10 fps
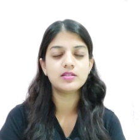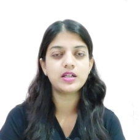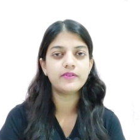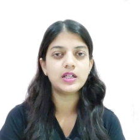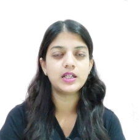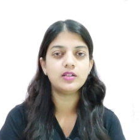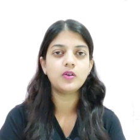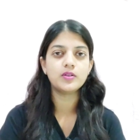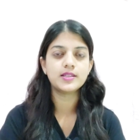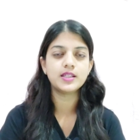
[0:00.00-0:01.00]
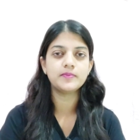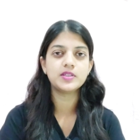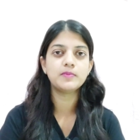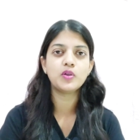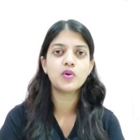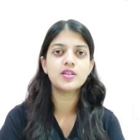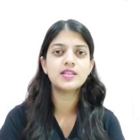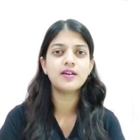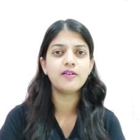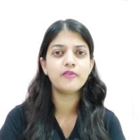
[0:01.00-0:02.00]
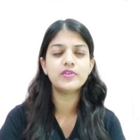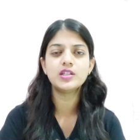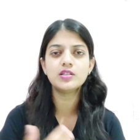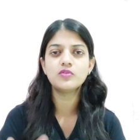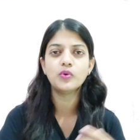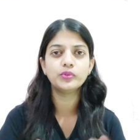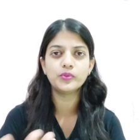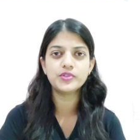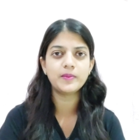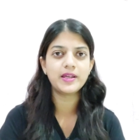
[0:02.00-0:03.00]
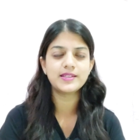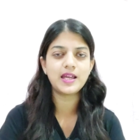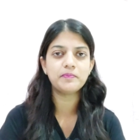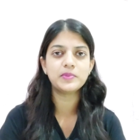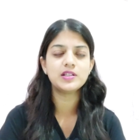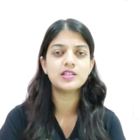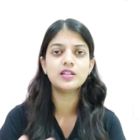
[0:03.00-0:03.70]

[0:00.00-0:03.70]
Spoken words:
Java 8 concepts because we just go through some examples,